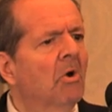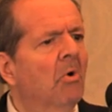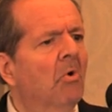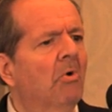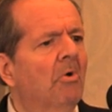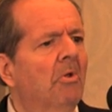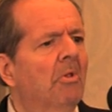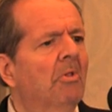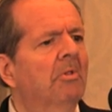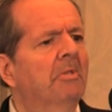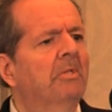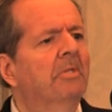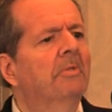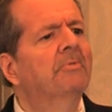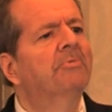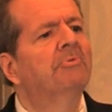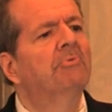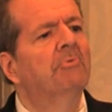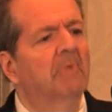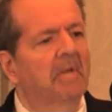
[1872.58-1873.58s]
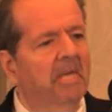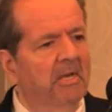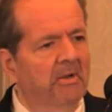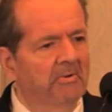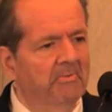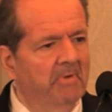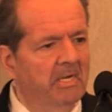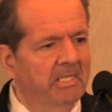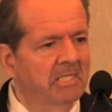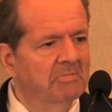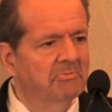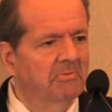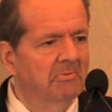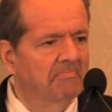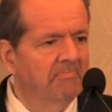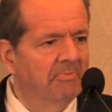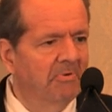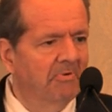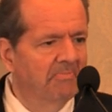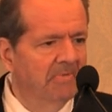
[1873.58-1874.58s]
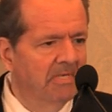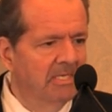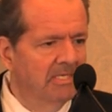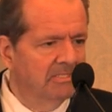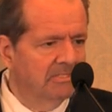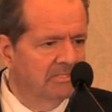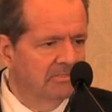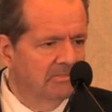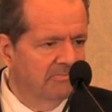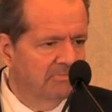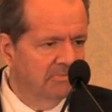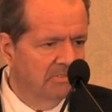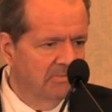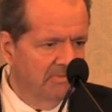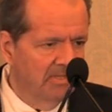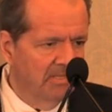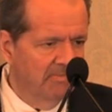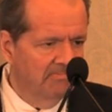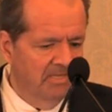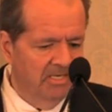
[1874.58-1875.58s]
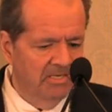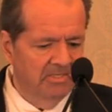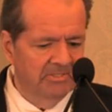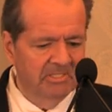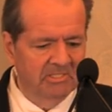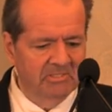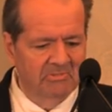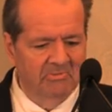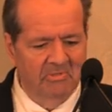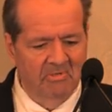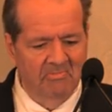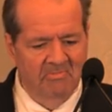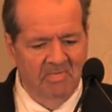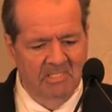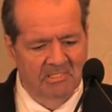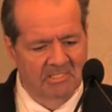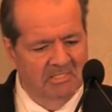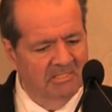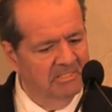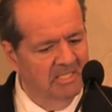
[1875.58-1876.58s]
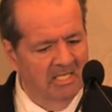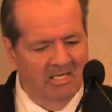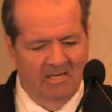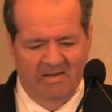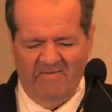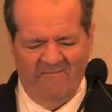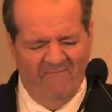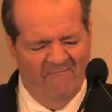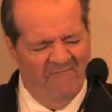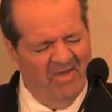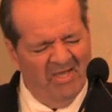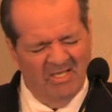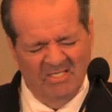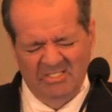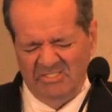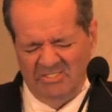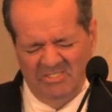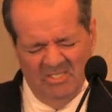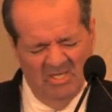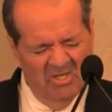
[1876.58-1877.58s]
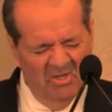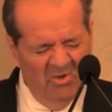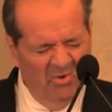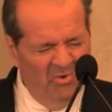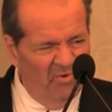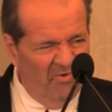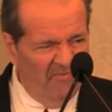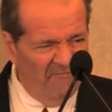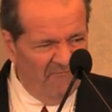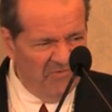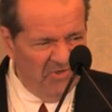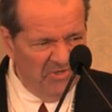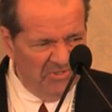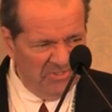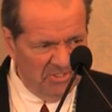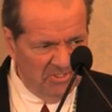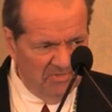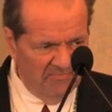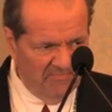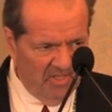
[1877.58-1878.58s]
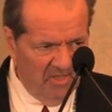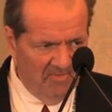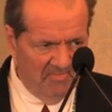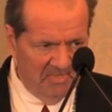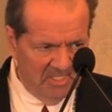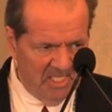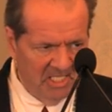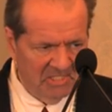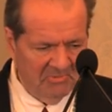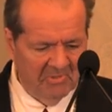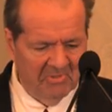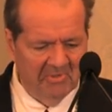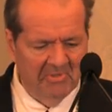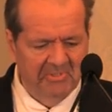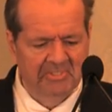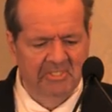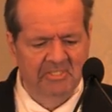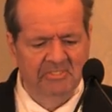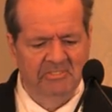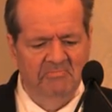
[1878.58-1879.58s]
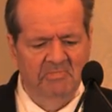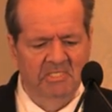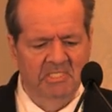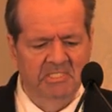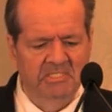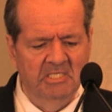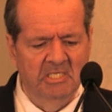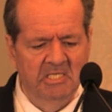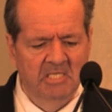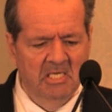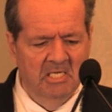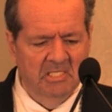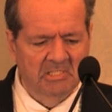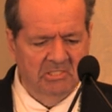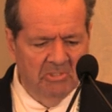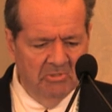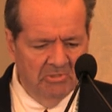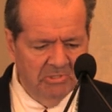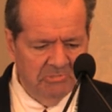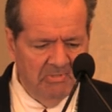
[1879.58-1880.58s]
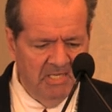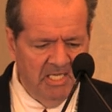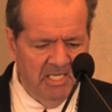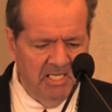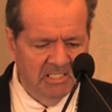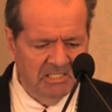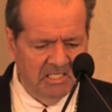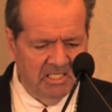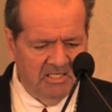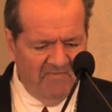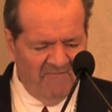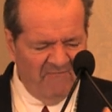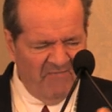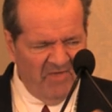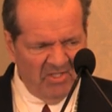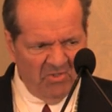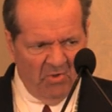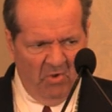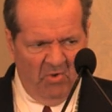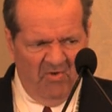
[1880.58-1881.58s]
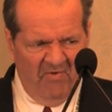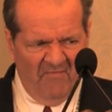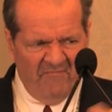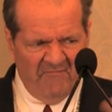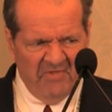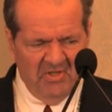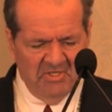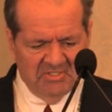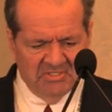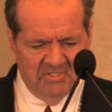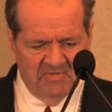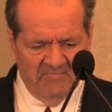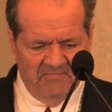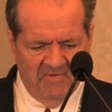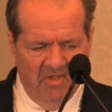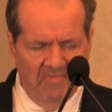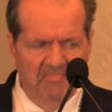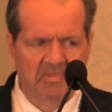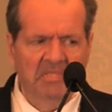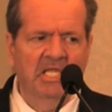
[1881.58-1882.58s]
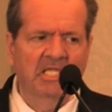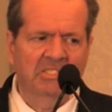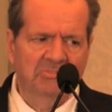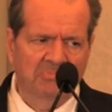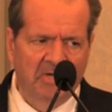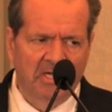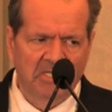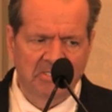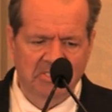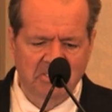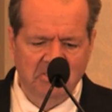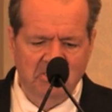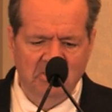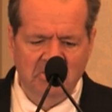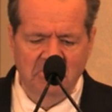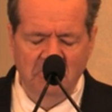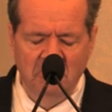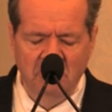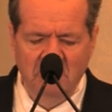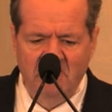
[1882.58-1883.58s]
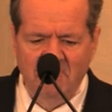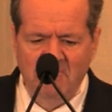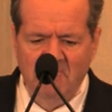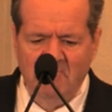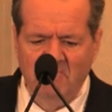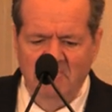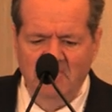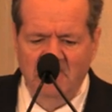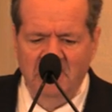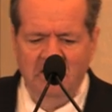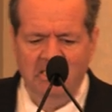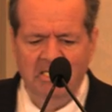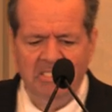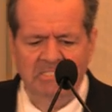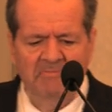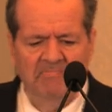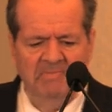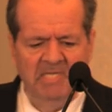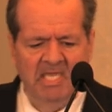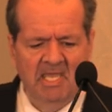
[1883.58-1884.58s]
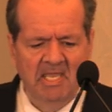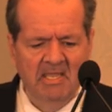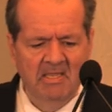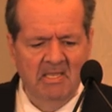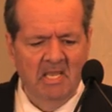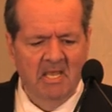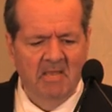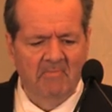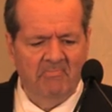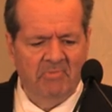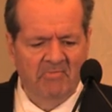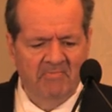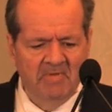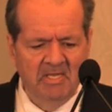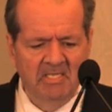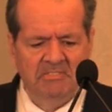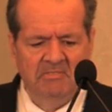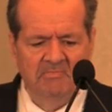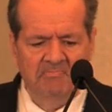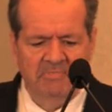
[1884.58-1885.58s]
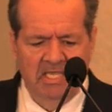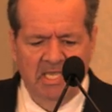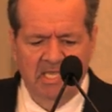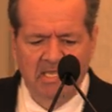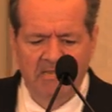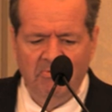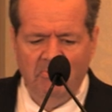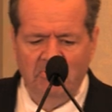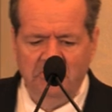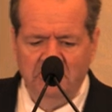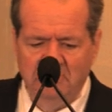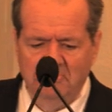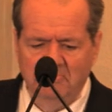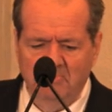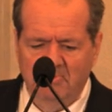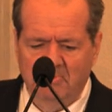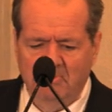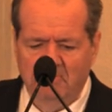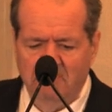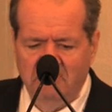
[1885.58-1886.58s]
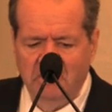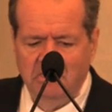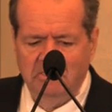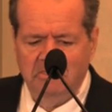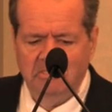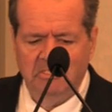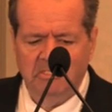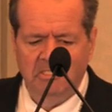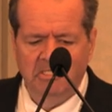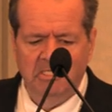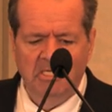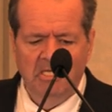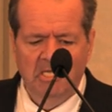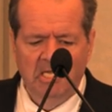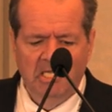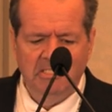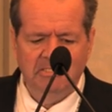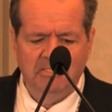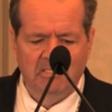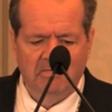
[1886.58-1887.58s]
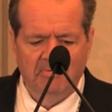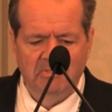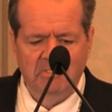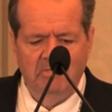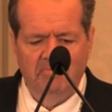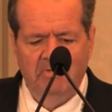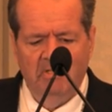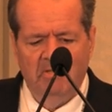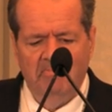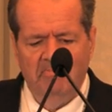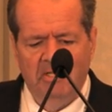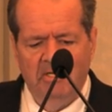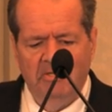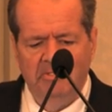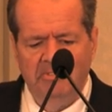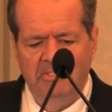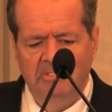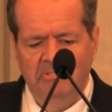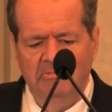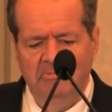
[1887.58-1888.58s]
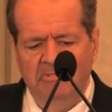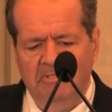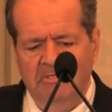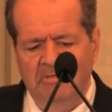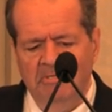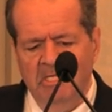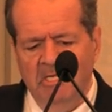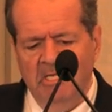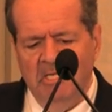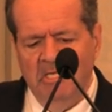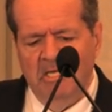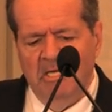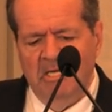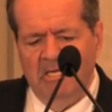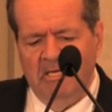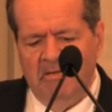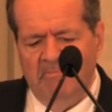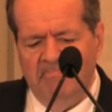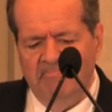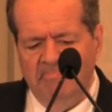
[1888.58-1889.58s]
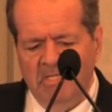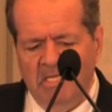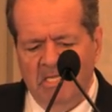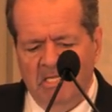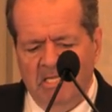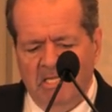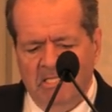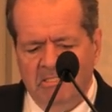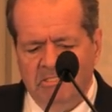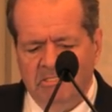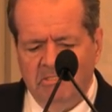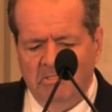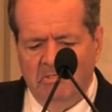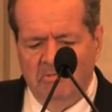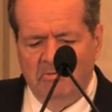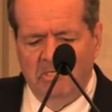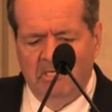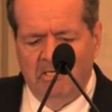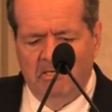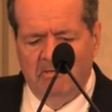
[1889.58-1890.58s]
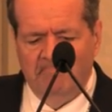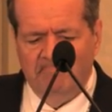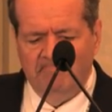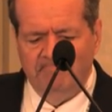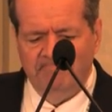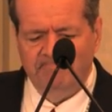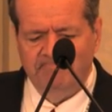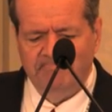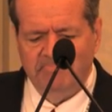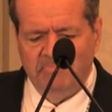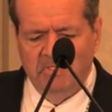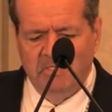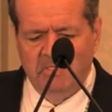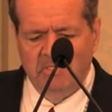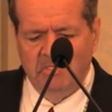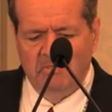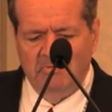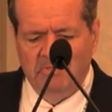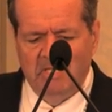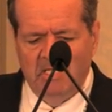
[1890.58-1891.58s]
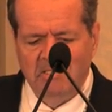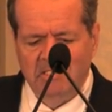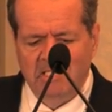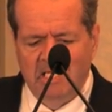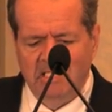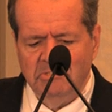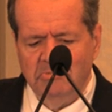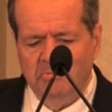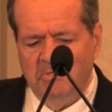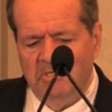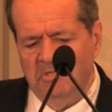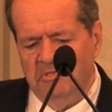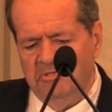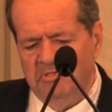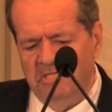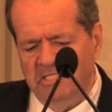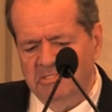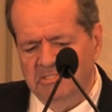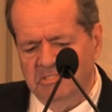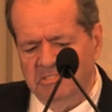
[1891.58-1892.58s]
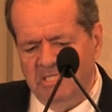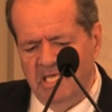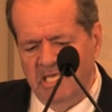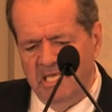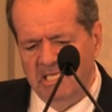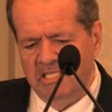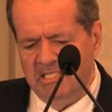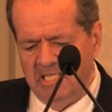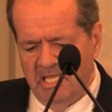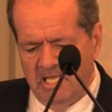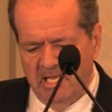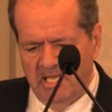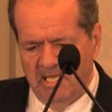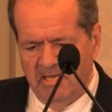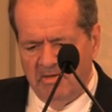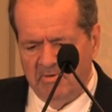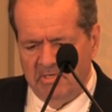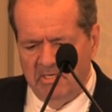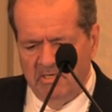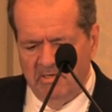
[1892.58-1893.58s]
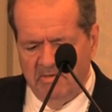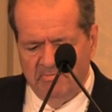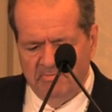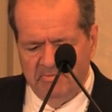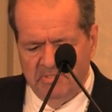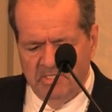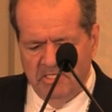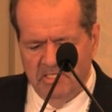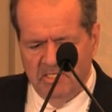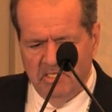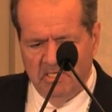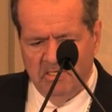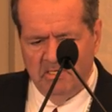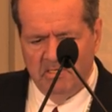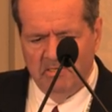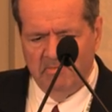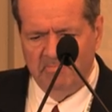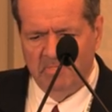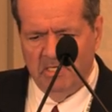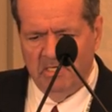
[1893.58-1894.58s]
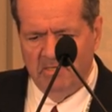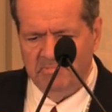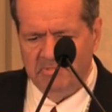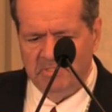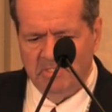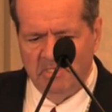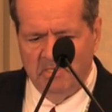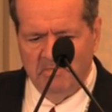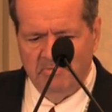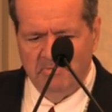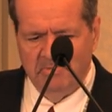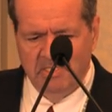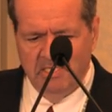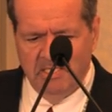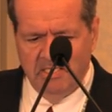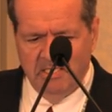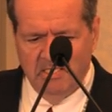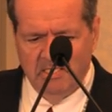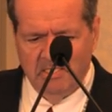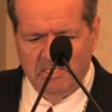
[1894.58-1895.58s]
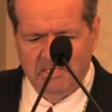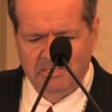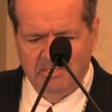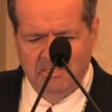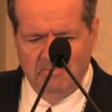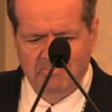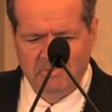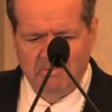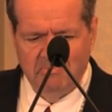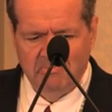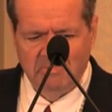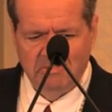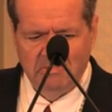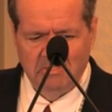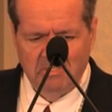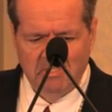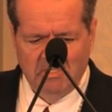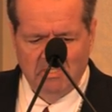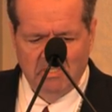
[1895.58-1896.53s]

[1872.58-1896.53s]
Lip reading: All throughout, right? That's what pervasive developmental disorder means, is that it affects all fields of development. That's what autism is. So is PANDAS. It can affect all fields of development. And that's why I think the two may be related. It's a pervasive behavioral disorder, basically, instead of a developmental disorder. And so, that's one of the things. Taking that out of the symptoms